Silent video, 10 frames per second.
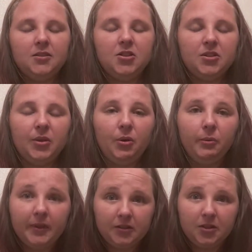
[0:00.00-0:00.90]
just
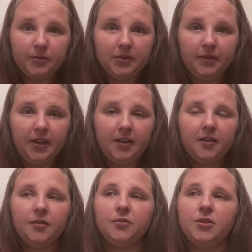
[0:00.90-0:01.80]
hoping she was okay.
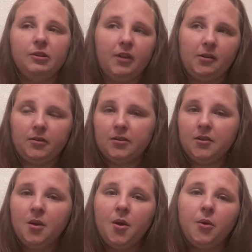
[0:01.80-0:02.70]
2 hours
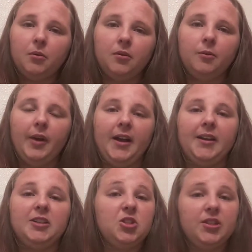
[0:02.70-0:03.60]
roll
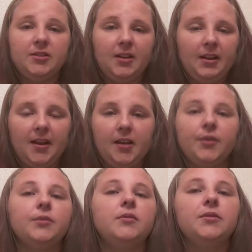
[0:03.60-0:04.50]
by, she's not
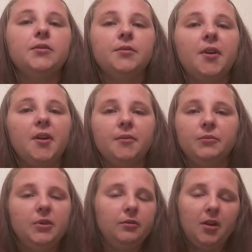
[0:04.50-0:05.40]
out.
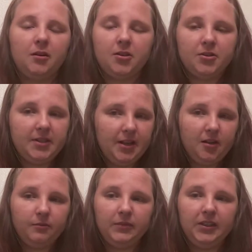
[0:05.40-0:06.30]
No doctors are